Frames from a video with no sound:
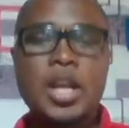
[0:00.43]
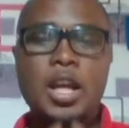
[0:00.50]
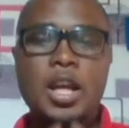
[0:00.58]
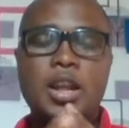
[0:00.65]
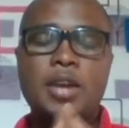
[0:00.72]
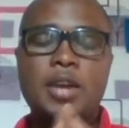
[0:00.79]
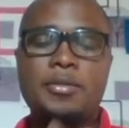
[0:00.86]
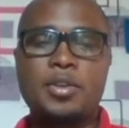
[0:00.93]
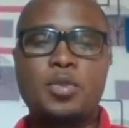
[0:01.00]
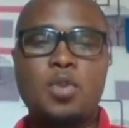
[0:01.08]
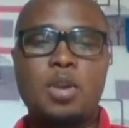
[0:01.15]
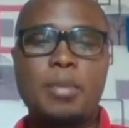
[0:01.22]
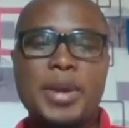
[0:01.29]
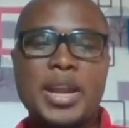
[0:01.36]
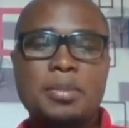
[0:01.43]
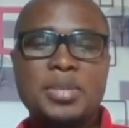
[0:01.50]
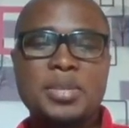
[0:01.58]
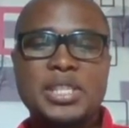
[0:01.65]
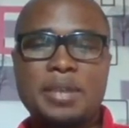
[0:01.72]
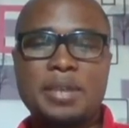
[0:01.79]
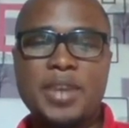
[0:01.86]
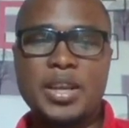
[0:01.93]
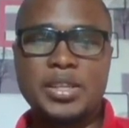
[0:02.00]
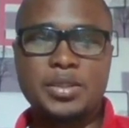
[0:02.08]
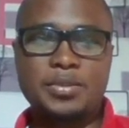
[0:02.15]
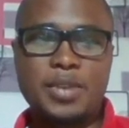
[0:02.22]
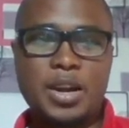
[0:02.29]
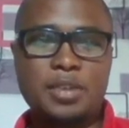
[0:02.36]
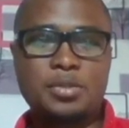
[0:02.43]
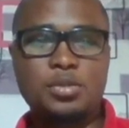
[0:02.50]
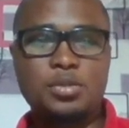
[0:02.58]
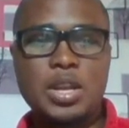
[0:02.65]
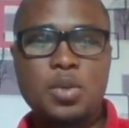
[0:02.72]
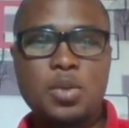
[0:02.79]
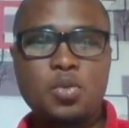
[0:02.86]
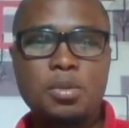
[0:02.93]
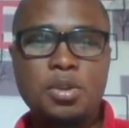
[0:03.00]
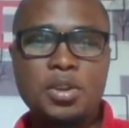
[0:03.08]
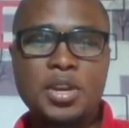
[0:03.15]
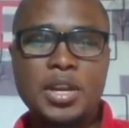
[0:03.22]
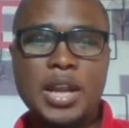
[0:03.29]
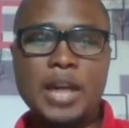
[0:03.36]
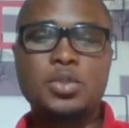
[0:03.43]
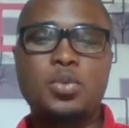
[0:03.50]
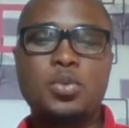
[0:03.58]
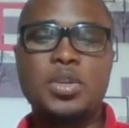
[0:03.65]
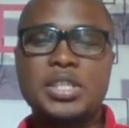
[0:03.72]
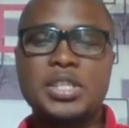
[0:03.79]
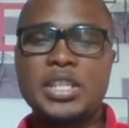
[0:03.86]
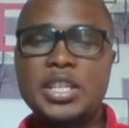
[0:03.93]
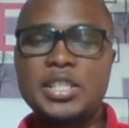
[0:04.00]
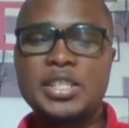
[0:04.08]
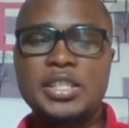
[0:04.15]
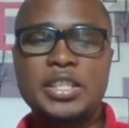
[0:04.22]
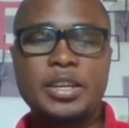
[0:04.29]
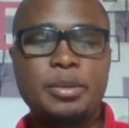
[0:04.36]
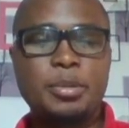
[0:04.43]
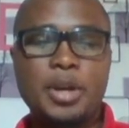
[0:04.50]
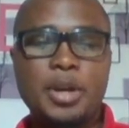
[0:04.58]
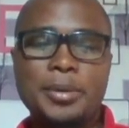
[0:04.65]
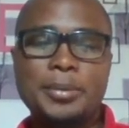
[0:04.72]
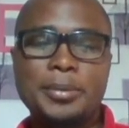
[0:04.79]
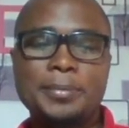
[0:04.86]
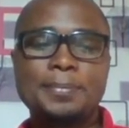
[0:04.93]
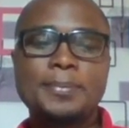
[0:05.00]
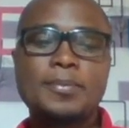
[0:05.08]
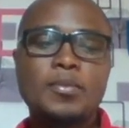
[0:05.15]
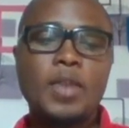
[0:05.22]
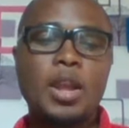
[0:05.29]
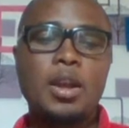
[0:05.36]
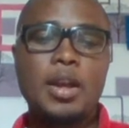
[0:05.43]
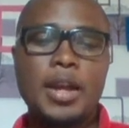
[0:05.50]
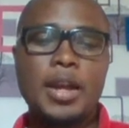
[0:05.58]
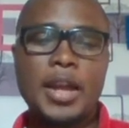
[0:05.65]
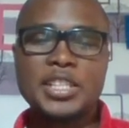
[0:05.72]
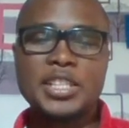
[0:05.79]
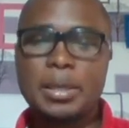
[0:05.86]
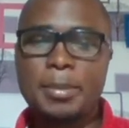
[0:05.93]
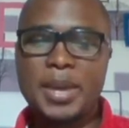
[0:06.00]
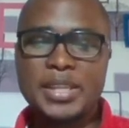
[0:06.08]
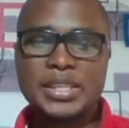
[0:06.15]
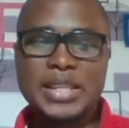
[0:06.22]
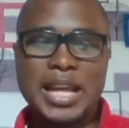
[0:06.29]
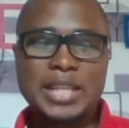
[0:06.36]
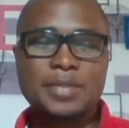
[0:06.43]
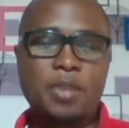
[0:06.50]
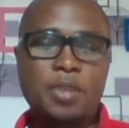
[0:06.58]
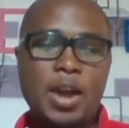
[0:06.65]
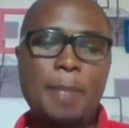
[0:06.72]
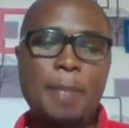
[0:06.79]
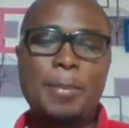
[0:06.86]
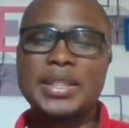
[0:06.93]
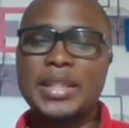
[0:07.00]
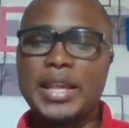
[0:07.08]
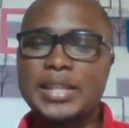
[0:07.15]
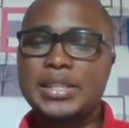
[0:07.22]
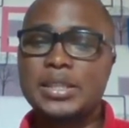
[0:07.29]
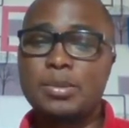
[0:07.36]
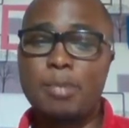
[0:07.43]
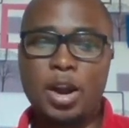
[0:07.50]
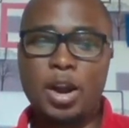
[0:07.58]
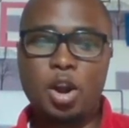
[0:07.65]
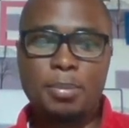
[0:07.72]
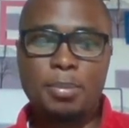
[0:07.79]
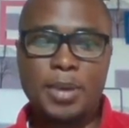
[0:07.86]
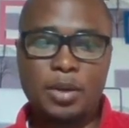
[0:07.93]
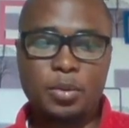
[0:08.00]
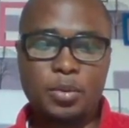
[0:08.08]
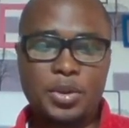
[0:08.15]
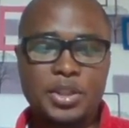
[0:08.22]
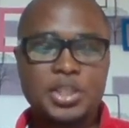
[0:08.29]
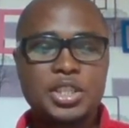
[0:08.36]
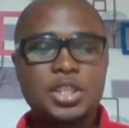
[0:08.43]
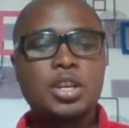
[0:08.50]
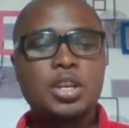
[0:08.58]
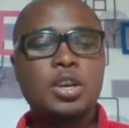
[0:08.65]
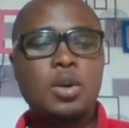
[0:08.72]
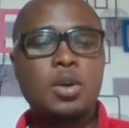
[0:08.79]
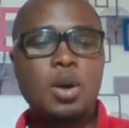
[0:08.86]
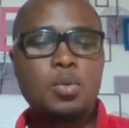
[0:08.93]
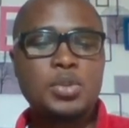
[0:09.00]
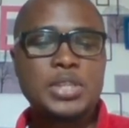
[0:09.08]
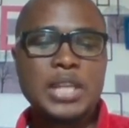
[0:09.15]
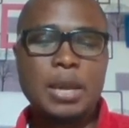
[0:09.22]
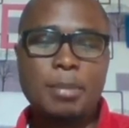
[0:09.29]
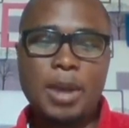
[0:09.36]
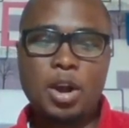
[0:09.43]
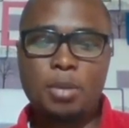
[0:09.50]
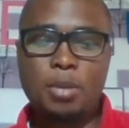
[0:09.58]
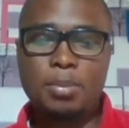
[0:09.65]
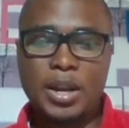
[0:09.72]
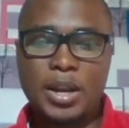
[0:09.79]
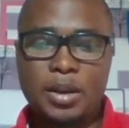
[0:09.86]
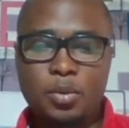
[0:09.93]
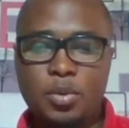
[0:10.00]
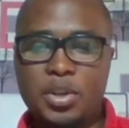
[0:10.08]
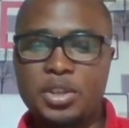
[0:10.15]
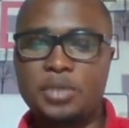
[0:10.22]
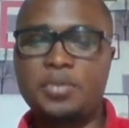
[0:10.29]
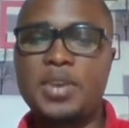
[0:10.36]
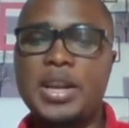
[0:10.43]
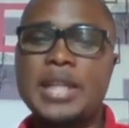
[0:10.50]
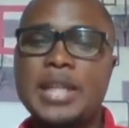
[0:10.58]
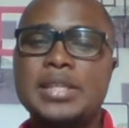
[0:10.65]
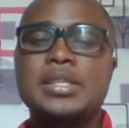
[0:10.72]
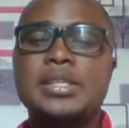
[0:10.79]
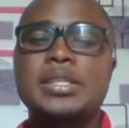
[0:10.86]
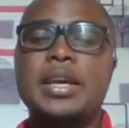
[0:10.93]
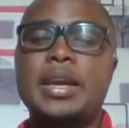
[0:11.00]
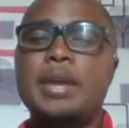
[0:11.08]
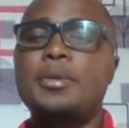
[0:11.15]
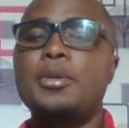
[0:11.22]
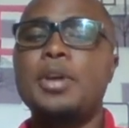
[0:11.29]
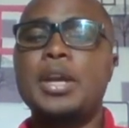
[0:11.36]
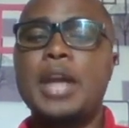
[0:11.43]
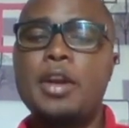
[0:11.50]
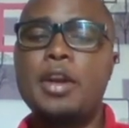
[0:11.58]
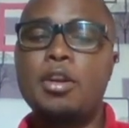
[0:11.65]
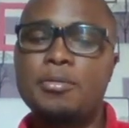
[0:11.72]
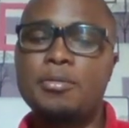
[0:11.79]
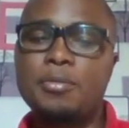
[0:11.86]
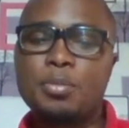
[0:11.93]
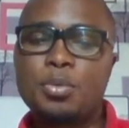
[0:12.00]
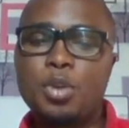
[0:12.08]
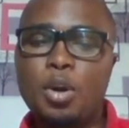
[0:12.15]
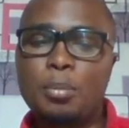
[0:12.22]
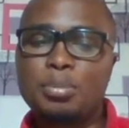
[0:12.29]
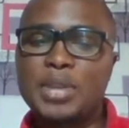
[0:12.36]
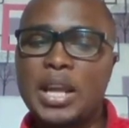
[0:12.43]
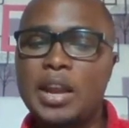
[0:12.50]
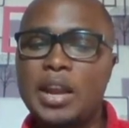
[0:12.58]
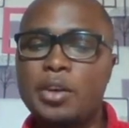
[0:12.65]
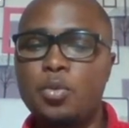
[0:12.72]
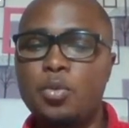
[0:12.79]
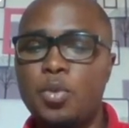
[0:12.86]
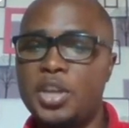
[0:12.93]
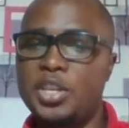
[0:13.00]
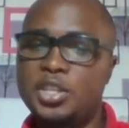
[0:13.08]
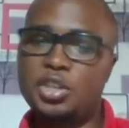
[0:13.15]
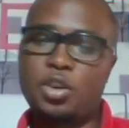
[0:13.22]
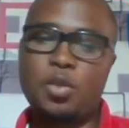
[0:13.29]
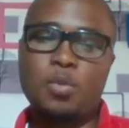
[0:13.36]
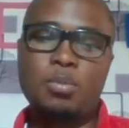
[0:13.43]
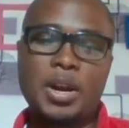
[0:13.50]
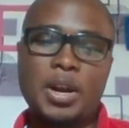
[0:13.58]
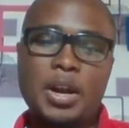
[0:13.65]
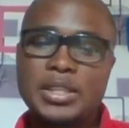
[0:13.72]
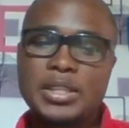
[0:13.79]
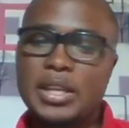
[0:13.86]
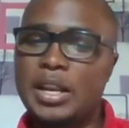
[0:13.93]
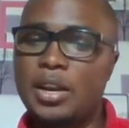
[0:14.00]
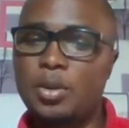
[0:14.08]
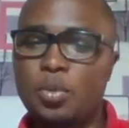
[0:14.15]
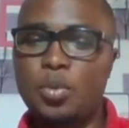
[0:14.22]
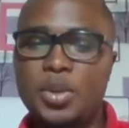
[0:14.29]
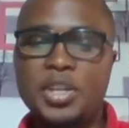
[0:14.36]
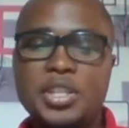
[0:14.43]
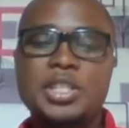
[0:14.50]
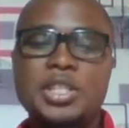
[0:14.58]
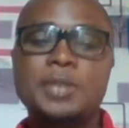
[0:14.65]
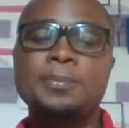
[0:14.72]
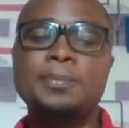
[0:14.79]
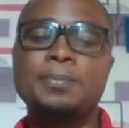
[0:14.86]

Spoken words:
Hello everyone, my name is Afans Val. Today we'll be looking at what is HTML. HTML stands for Hypertext Markup Language. When we say markup language, you find that it's a kind of computer language or browser language